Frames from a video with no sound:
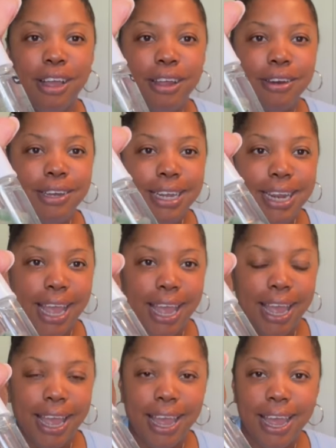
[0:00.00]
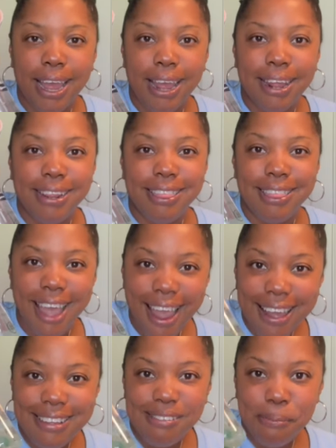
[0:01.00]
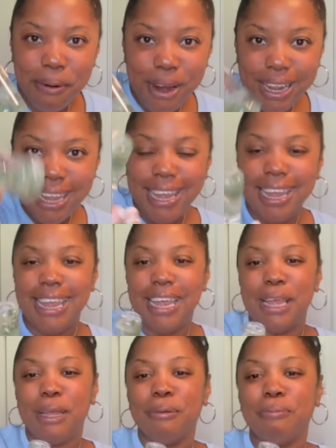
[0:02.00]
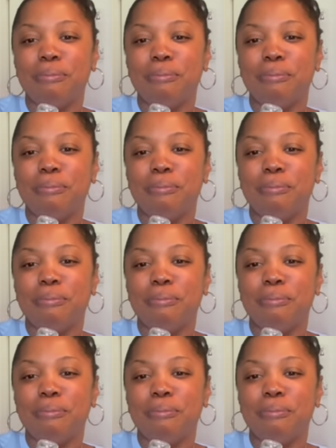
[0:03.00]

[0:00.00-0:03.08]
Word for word: Look at that. That is pretty.